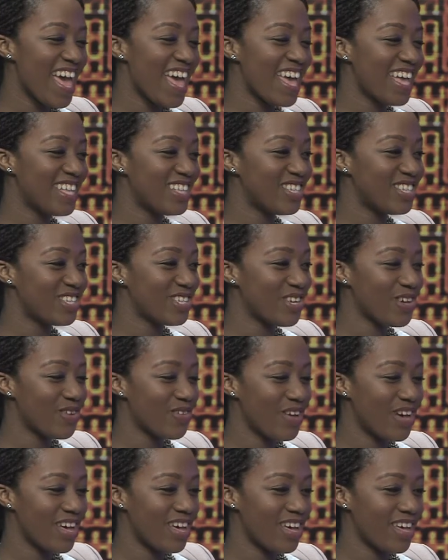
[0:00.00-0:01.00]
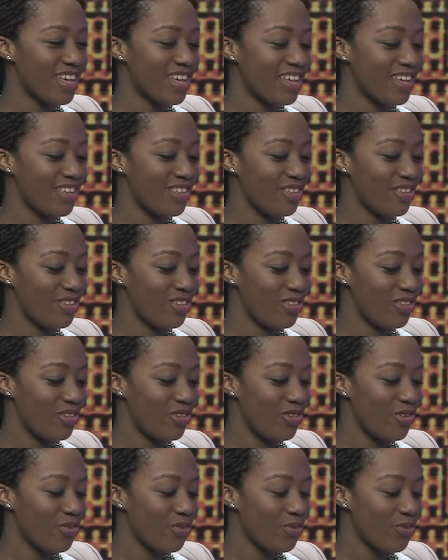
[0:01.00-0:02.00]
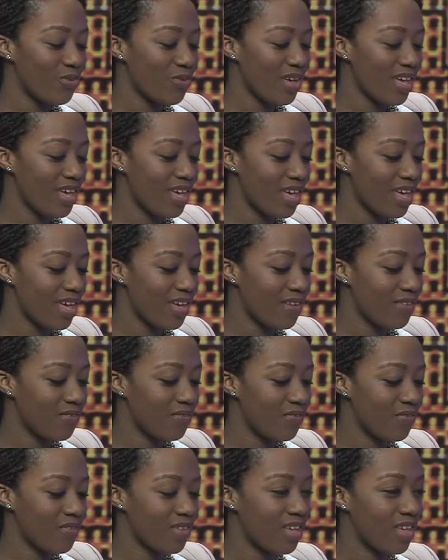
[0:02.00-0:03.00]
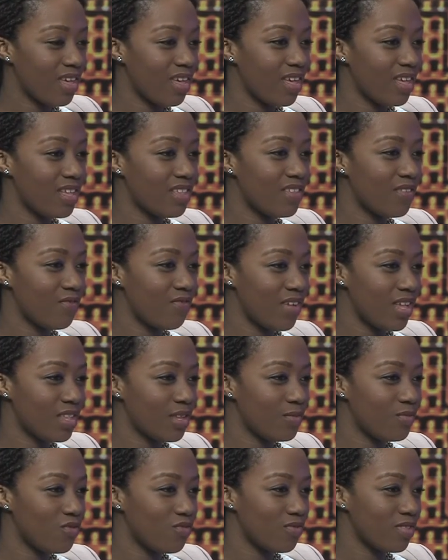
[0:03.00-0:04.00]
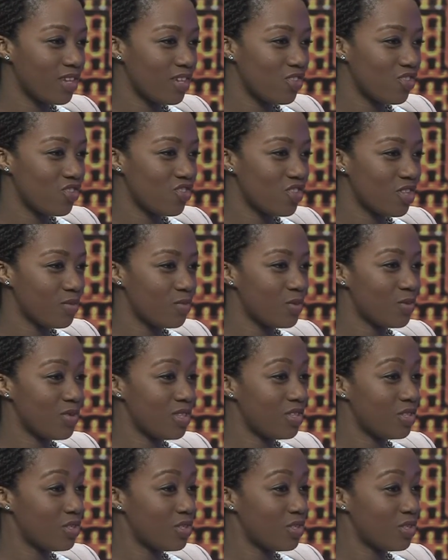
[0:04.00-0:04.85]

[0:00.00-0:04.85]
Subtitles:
And so you have developed relationships with